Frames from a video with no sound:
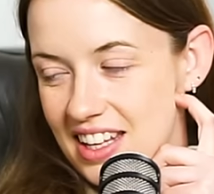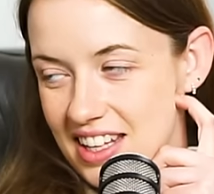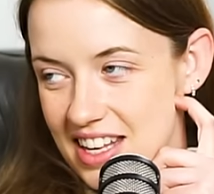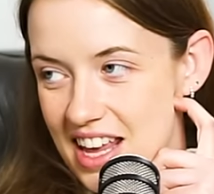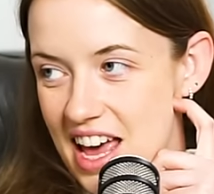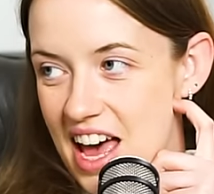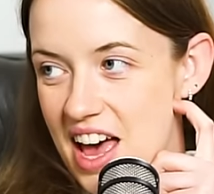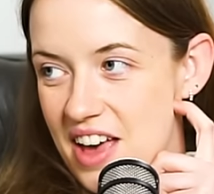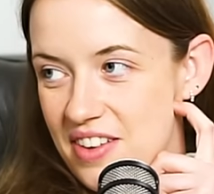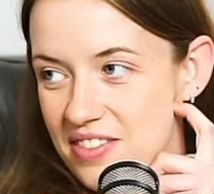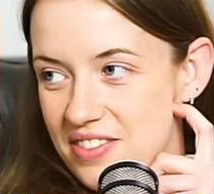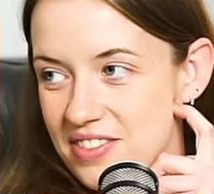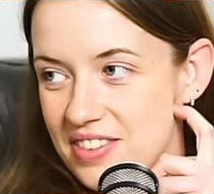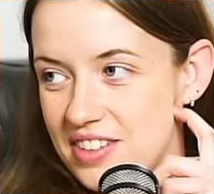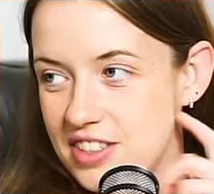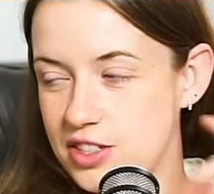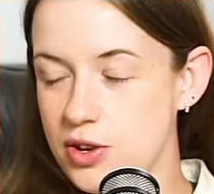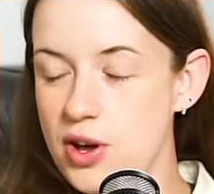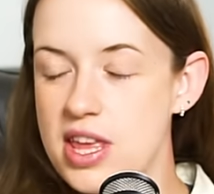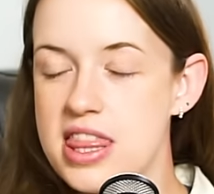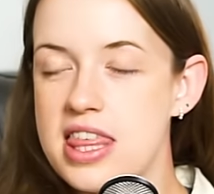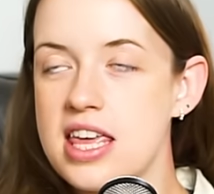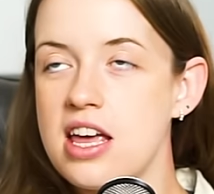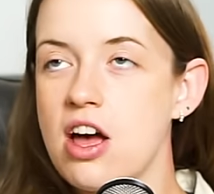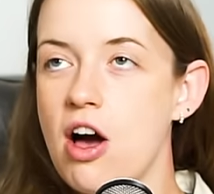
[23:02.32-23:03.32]
Yeah. So
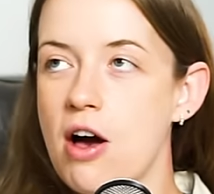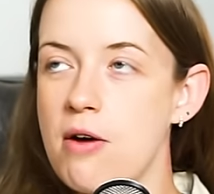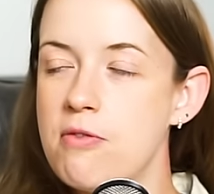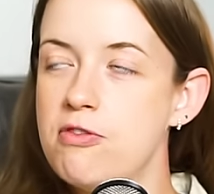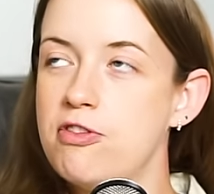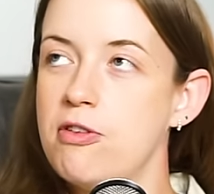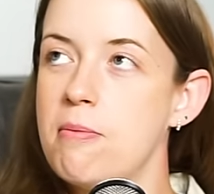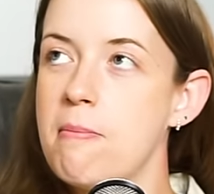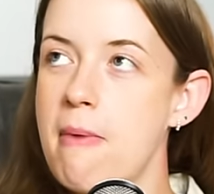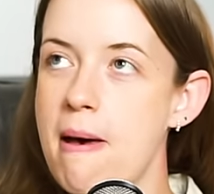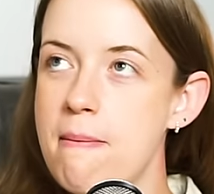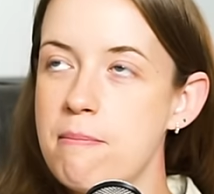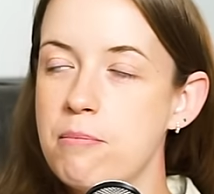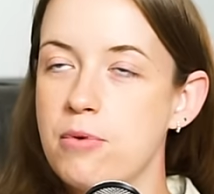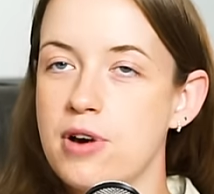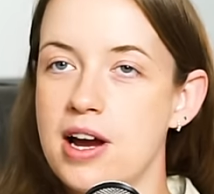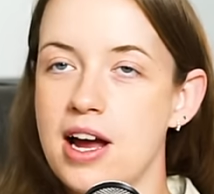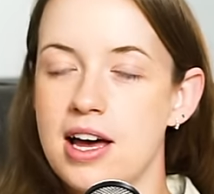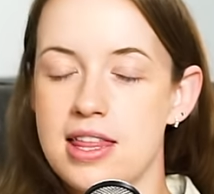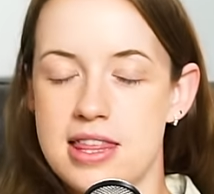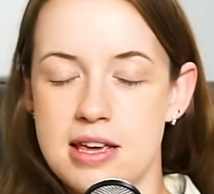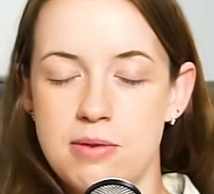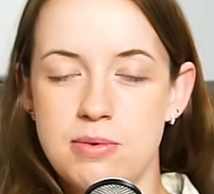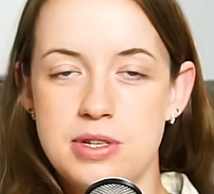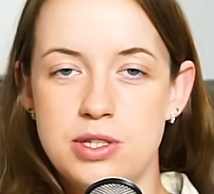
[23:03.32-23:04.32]
I think, from memory,
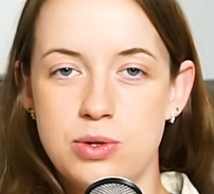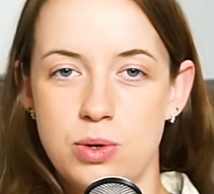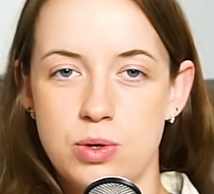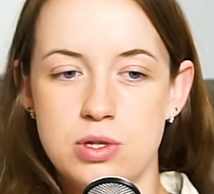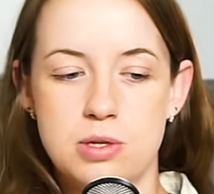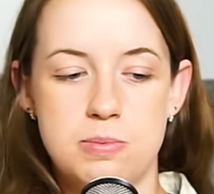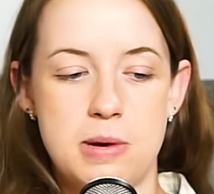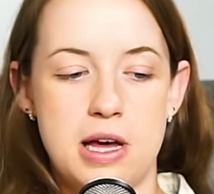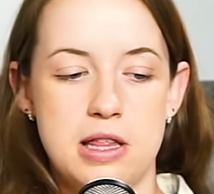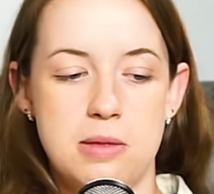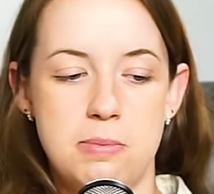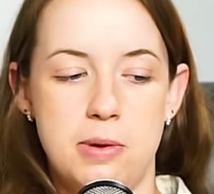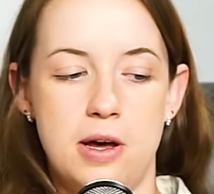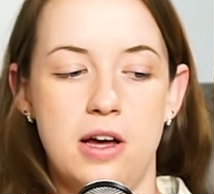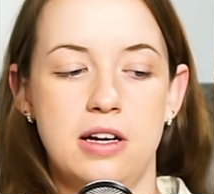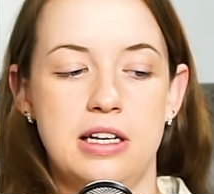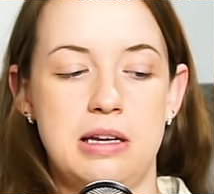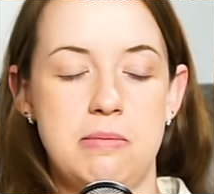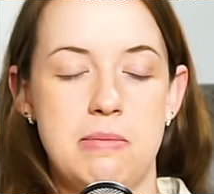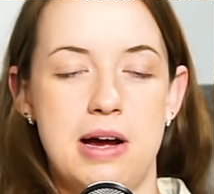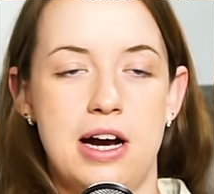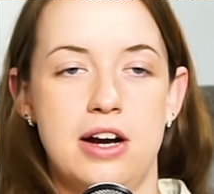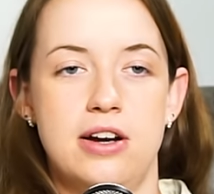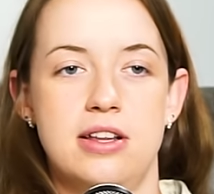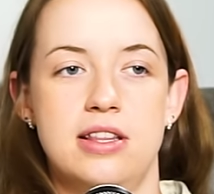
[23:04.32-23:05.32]
I think we talked about the
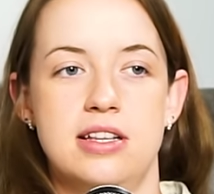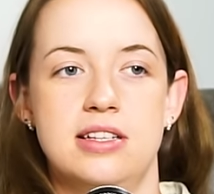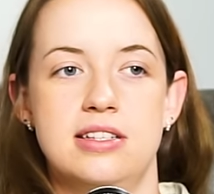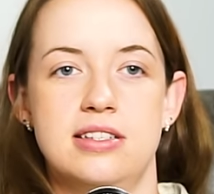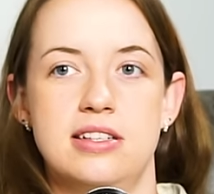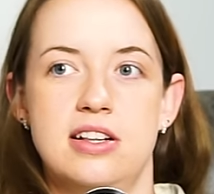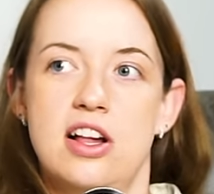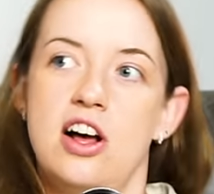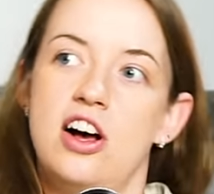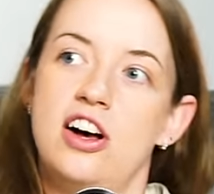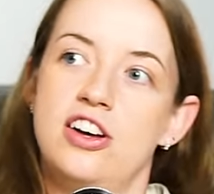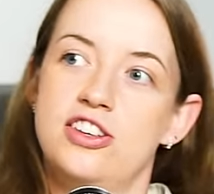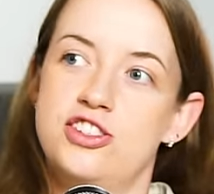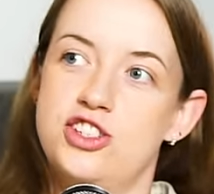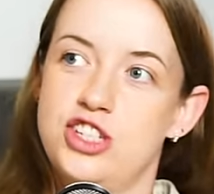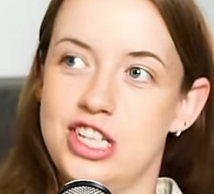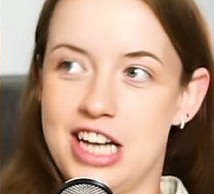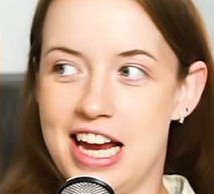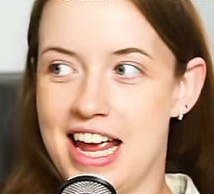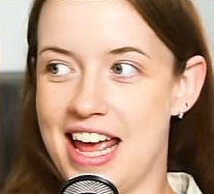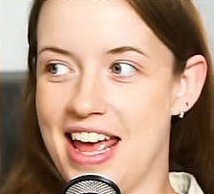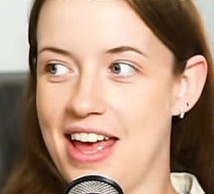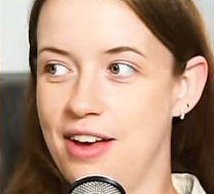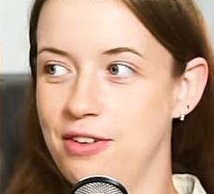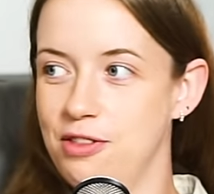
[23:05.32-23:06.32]
Barkley Marathons last
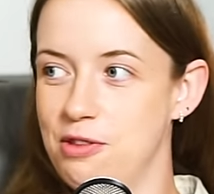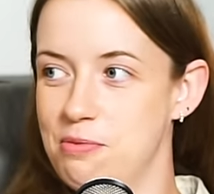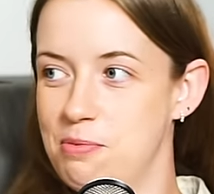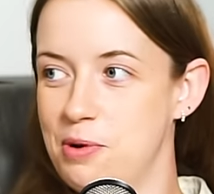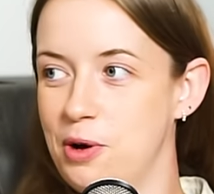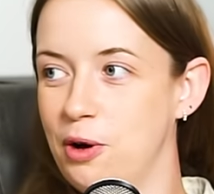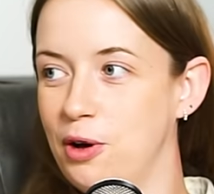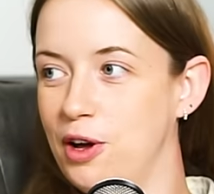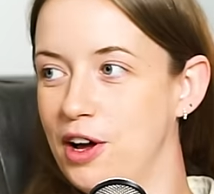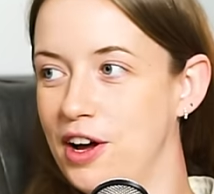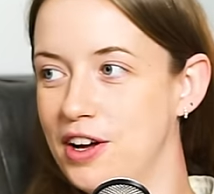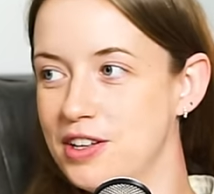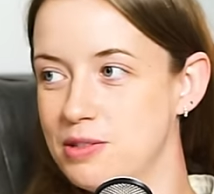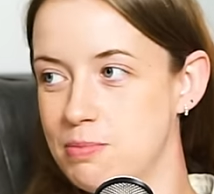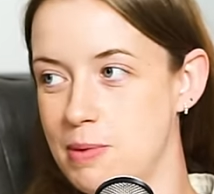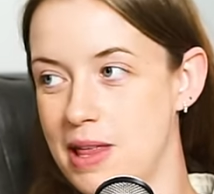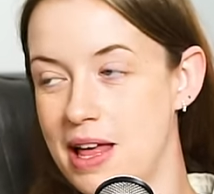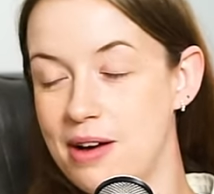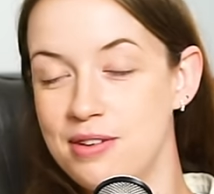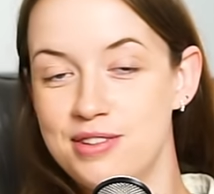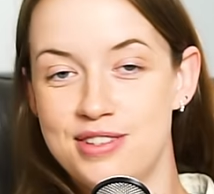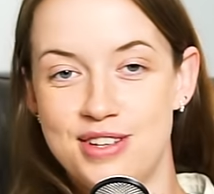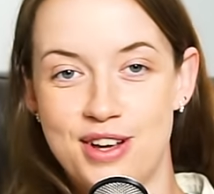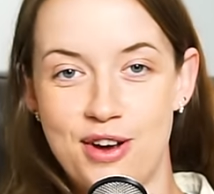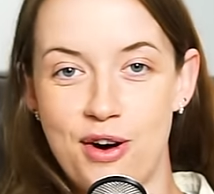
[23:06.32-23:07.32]
year on the podcast, but
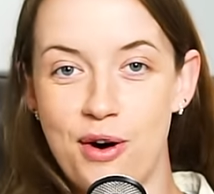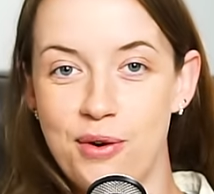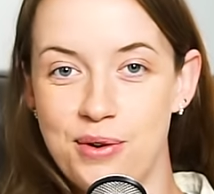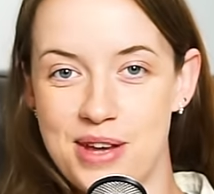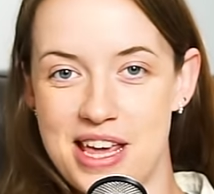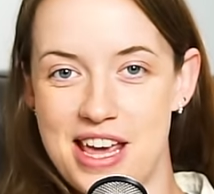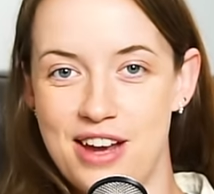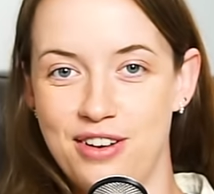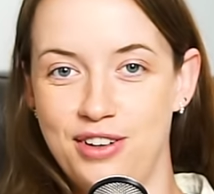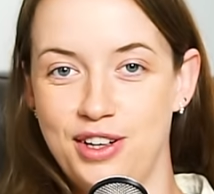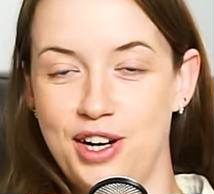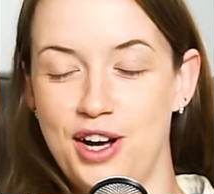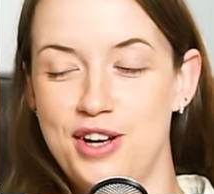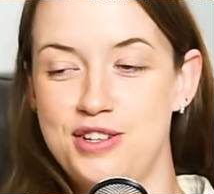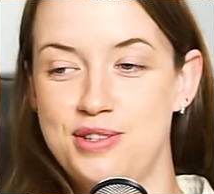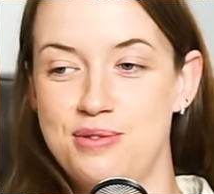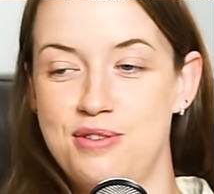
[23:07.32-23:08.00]
that was a whole year ago.